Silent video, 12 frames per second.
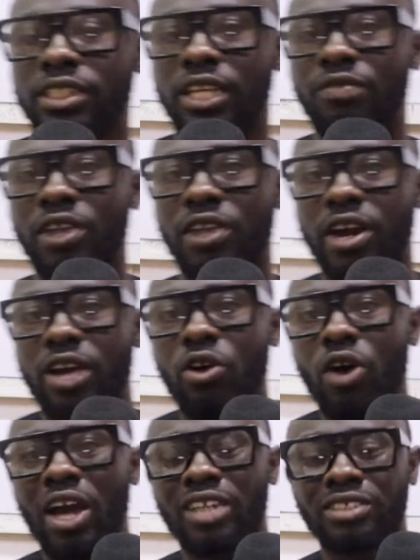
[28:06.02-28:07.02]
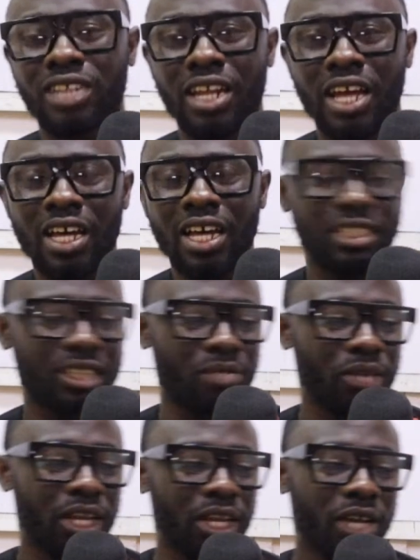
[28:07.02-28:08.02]
there are no external
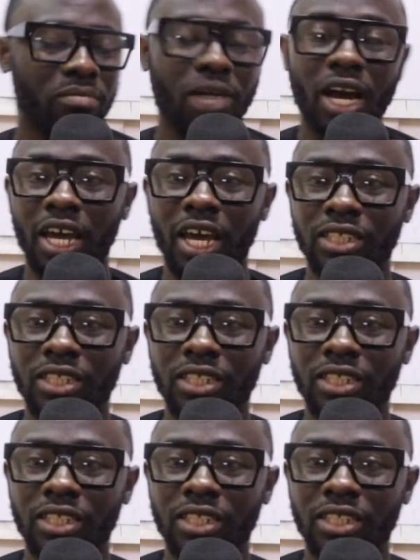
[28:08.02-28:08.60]
intermediate markets,